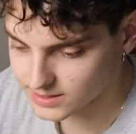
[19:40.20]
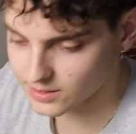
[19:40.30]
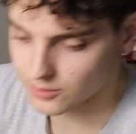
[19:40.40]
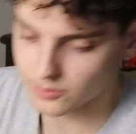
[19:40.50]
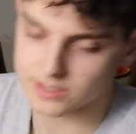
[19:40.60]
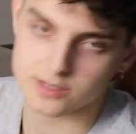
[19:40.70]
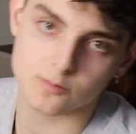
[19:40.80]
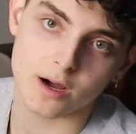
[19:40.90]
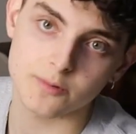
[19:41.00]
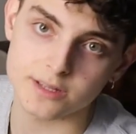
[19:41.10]
the reason
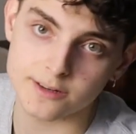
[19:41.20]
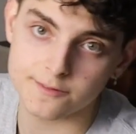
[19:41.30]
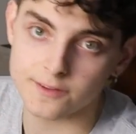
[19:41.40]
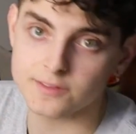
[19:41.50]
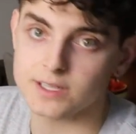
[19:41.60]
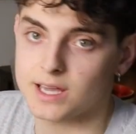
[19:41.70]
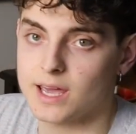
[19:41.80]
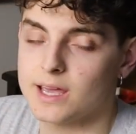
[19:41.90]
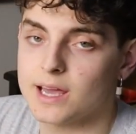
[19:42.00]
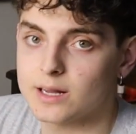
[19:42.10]
why we did
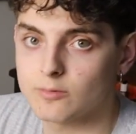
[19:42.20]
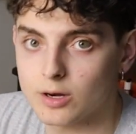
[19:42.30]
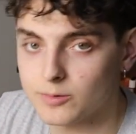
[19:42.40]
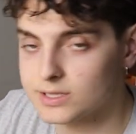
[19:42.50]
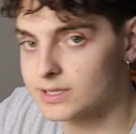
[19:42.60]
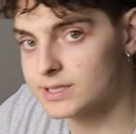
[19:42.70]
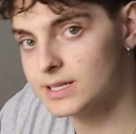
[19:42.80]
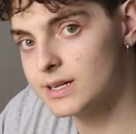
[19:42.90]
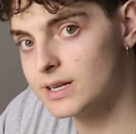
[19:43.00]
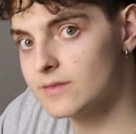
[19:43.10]
50K and why we
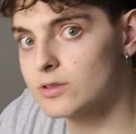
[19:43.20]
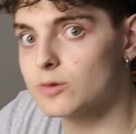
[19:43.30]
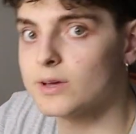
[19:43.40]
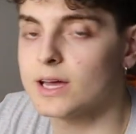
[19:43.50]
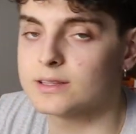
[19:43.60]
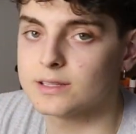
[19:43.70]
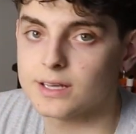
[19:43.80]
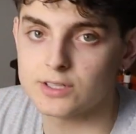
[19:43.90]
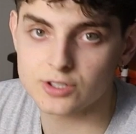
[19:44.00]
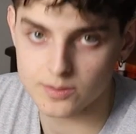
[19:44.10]
succeeded, even though we had
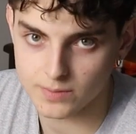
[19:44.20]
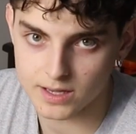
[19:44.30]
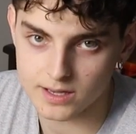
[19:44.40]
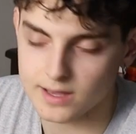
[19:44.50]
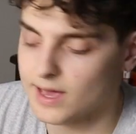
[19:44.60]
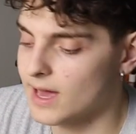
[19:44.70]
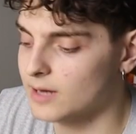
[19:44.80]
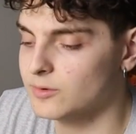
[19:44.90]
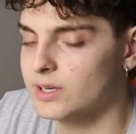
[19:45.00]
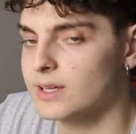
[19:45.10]
delayed shipping
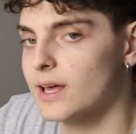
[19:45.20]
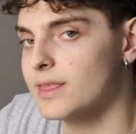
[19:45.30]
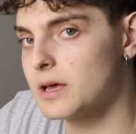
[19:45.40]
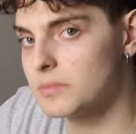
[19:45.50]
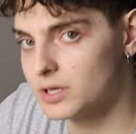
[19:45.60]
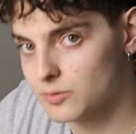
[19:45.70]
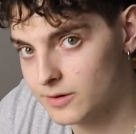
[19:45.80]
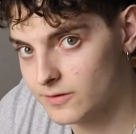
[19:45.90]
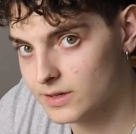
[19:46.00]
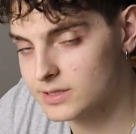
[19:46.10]
and we didn't get that many
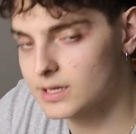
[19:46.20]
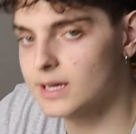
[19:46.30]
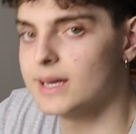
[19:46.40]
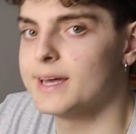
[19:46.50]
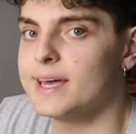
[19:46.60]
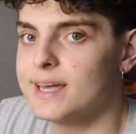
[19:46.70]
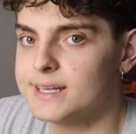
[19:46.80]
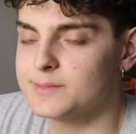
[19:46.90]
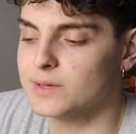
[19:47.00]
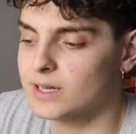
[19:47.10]
refunds,
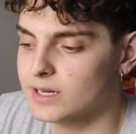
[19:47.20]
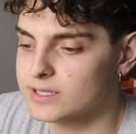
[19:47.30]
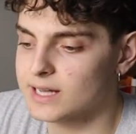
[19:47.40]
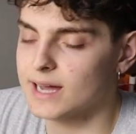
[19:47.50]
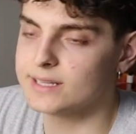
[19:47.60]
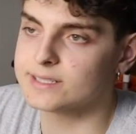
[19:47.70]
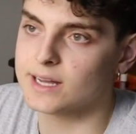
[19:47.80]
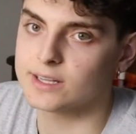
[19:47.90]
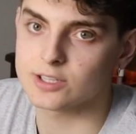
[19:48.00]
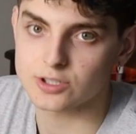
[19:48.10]
is because I
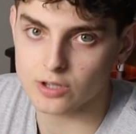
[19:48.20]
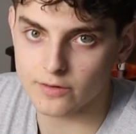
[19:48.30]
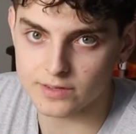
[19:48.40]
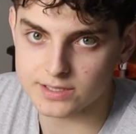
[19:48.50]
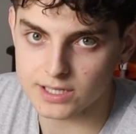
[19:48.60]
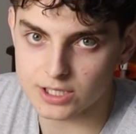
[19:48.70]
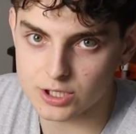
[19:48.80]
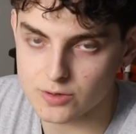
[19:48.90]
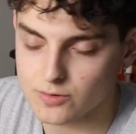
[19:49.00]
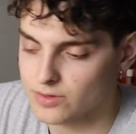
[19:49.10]
decided to solve this
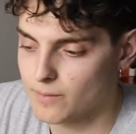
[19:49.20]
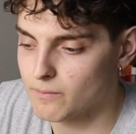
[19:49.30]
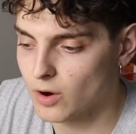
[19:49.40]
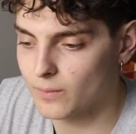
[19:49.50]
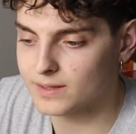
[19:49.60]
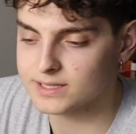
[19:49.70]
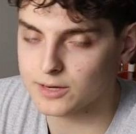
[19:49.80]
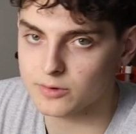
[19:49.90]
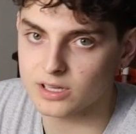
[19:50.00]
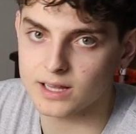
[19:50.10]
issue moment I
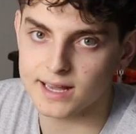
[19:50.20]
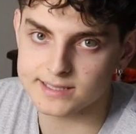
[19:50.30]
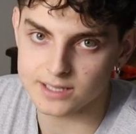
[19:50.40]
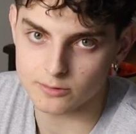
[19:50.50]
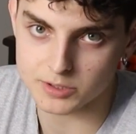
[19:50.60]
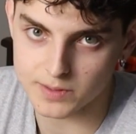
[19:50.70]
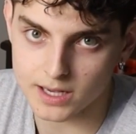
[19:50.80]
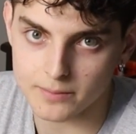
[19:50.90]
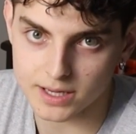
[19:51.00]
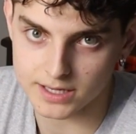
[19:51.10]
realized it was
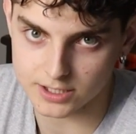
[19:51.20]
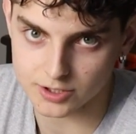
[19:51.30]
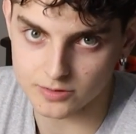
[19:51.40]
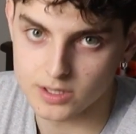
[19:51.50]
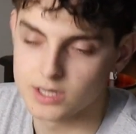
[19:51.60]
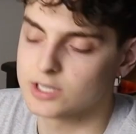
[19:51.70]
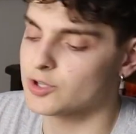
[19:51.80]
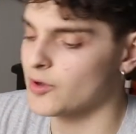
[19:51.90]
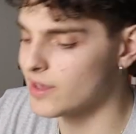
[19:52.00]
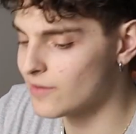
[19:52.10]
becoming an issue.
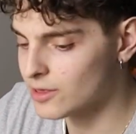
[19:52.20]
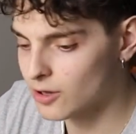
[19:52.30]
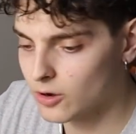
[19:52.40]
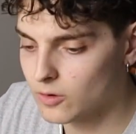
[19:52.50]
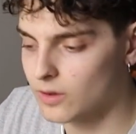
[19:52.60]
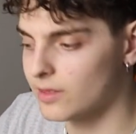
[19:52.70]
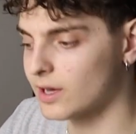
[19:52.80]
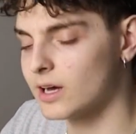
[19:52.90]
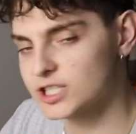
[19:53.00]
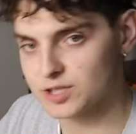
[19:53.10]
So even though the
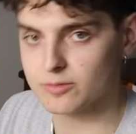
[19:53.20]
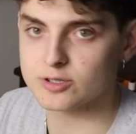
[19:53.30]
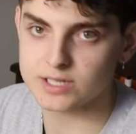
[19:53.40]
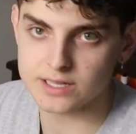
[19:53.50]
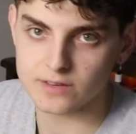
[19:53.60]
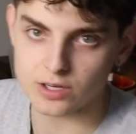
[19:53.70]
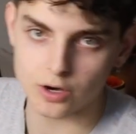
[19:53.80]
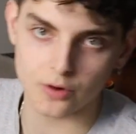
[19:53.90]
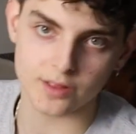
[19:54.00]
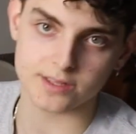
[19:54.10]
customers didn't even
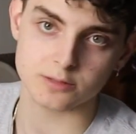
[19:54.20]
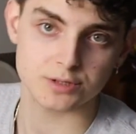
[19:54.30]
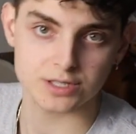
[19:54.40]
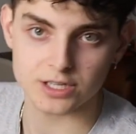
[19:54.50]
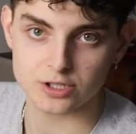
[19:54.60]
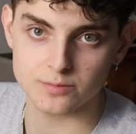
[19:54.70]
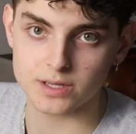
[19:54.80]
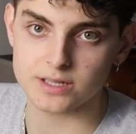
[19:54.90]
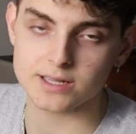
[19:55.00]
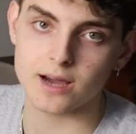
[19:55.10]
know that this was an issue
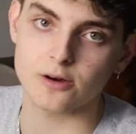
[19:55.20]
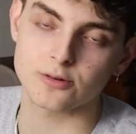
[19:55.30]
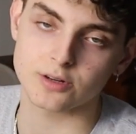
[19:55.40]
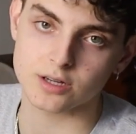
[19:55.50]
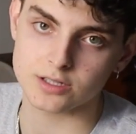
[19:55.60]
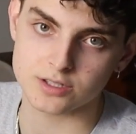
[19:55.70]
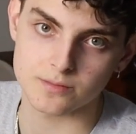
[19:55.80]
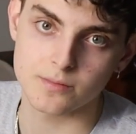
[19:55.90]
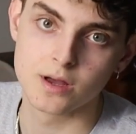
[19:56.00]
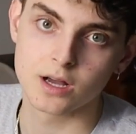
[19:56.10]
because I ordered
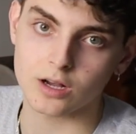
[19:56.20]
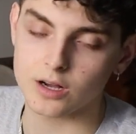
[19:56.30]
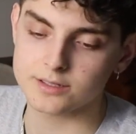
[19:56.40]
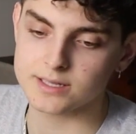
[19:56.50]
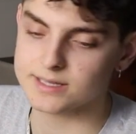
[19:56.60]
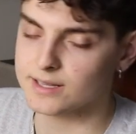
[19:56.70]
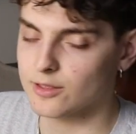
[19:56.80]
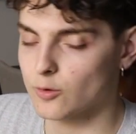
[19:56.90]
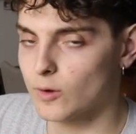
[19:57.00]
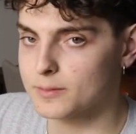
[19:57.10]
custom content and on
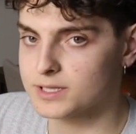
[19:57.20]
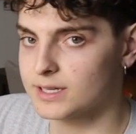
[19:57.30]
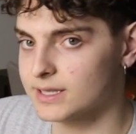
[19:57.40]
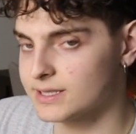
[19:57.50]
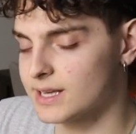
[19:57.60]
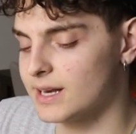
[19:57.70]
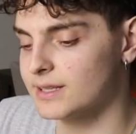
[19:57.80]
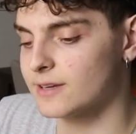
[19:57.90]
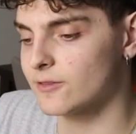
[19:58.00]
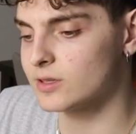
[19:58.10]
the website it said a
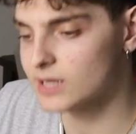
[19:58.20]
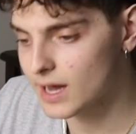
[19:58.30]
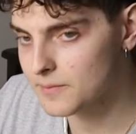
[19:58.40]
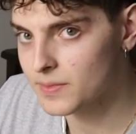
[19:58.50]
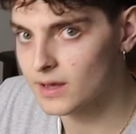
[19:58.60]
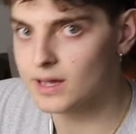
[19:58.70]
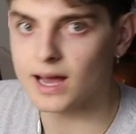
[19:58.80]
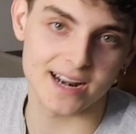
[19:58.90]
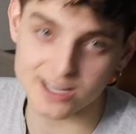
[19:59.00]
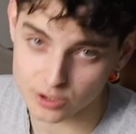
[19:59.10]
different time,
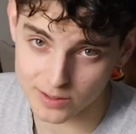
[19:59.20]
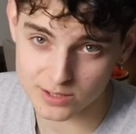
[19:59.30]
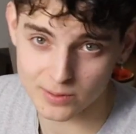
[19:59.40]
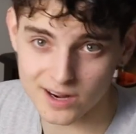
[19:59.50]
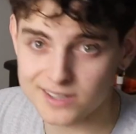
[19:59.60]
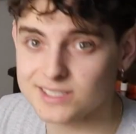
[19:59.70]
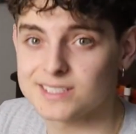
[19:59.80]
and I told my suppliers to